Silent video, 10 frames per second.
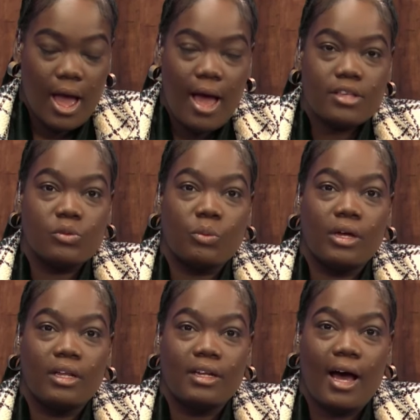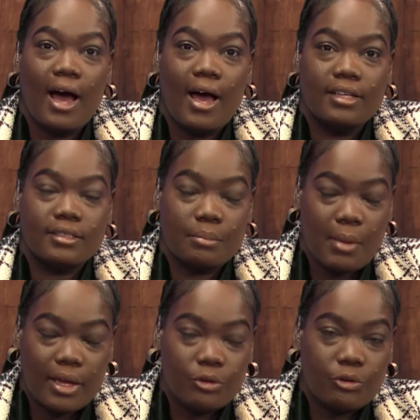as well as
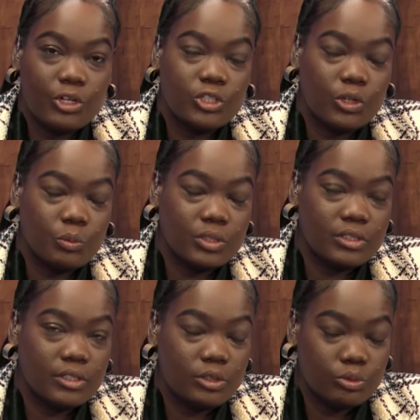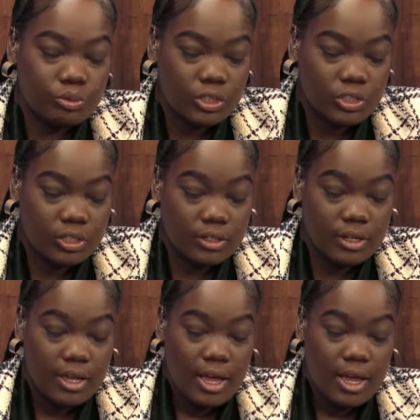migration within the region.